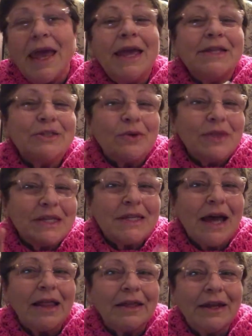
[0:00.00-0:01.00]
And so this
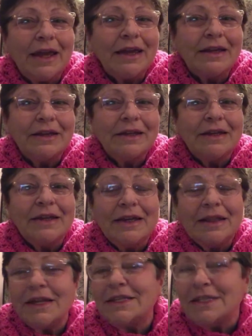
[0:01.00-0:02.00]
holiday,
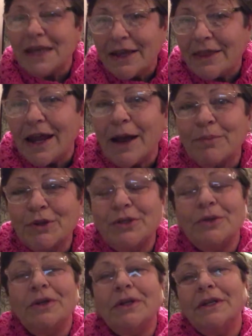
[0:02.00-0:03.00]
let's take that
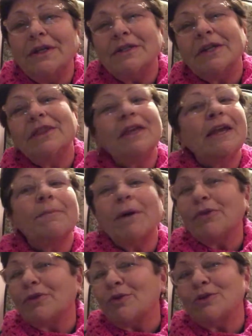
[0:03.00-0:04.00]
opportunity to think
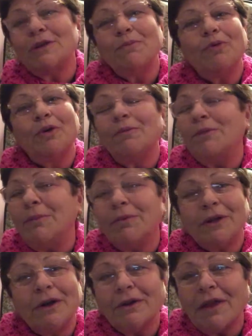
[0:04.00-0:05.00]
about those important
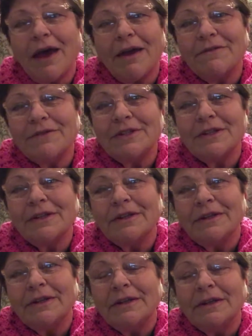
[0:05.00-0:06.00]
people in our lives,
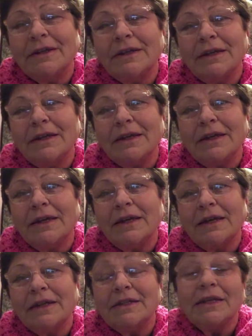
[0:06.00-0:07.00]

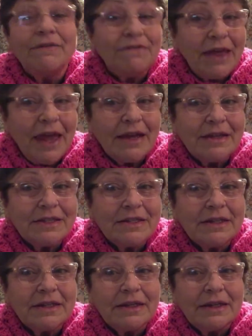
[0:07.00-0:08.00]
to give
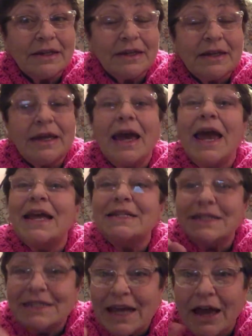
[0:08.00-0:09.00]
thanks and
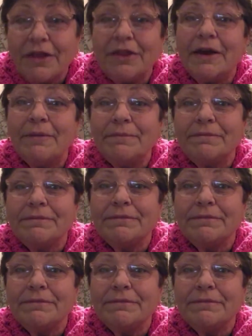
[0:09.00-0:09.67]
to tell them.